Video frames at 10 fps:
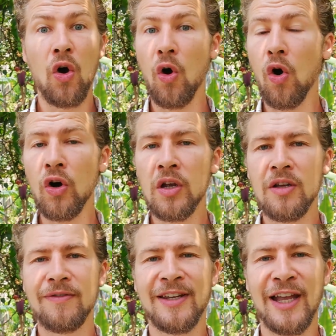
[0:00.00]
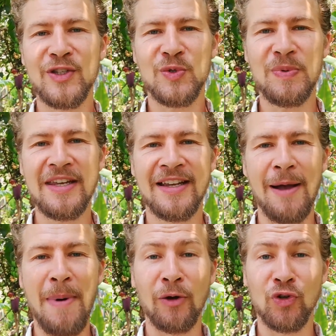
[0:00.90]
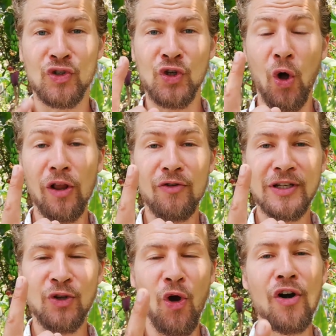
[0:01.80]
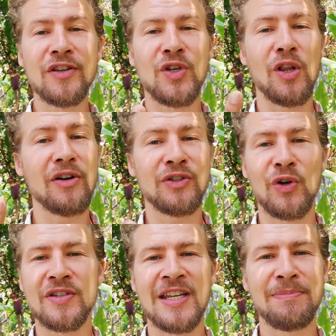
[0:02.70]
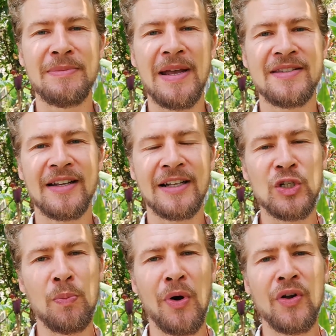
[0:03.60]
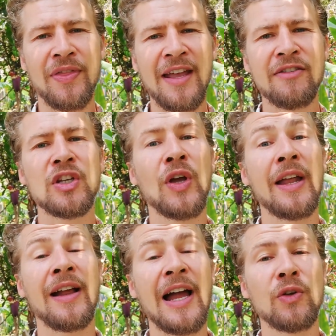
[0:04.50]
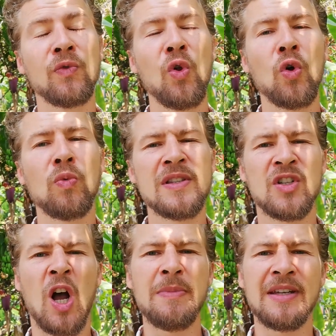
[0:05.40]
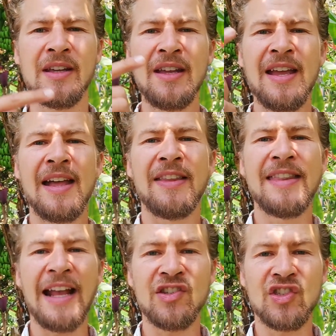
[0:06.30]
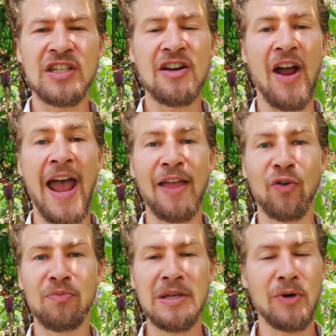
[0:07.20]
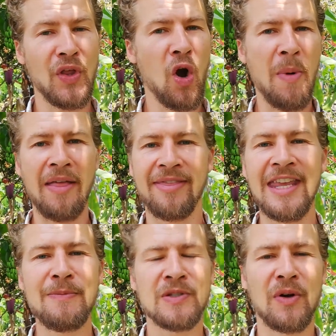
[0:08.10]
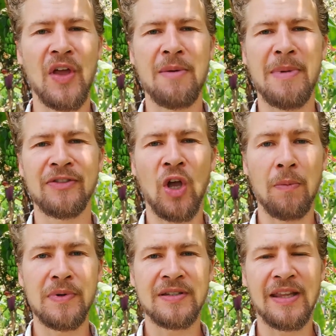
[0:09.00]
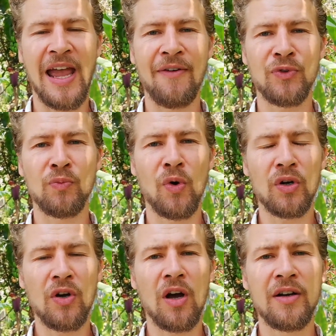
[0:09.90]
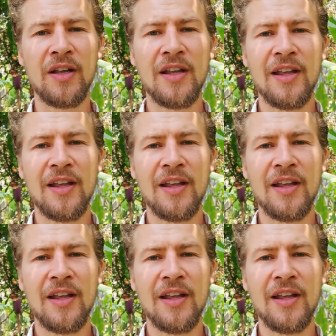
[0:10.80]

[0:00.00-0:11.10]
Or we can speak about the solar return. Solar return is simply basically your birthday, and you can kind of look what's coming the next year ahead of me, what are my themes, what are my topics that I have to work on.